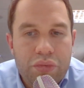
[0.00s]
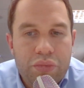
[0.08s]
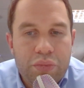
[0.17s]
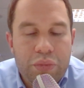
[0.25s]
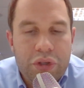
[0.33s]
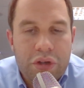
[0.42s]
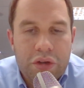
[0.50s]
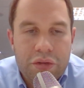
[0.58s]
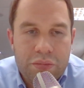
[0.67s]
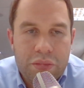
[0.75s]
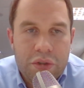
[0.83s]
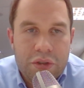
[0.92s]

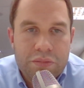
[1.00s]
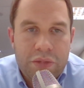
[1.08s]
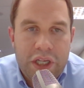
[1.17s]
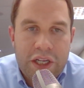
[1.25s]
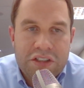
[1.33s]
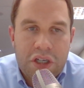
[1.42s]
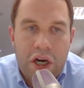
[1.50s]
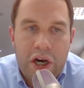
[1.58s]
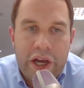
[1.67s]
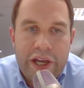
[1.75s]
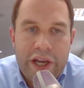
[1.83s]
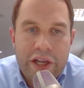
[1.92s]

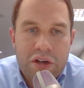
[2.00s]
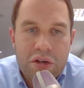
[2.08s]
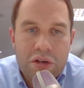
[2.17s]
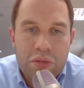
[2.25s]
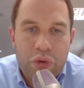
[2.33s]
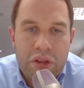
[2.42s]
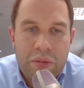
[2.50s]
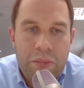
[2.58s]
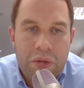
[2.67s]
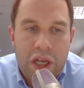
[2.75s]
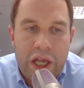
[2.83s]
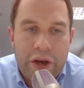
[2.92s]
NHI and whether
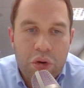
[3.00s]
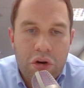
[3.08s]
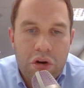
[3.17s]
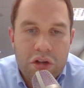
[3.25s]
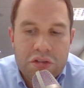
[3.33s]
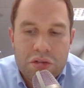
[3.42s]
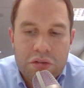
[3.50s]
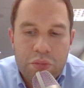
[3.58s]
people like it or not,